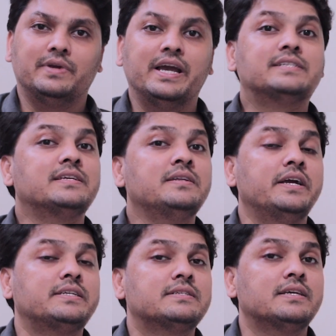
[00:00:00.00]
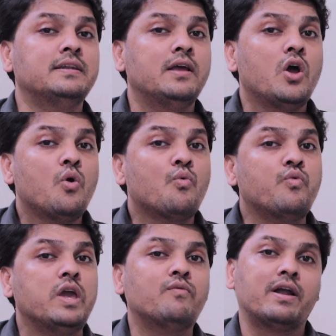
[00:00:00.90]
It is in
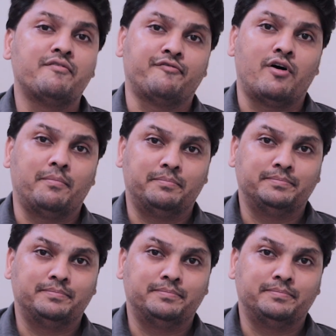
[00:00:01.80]
V1 form.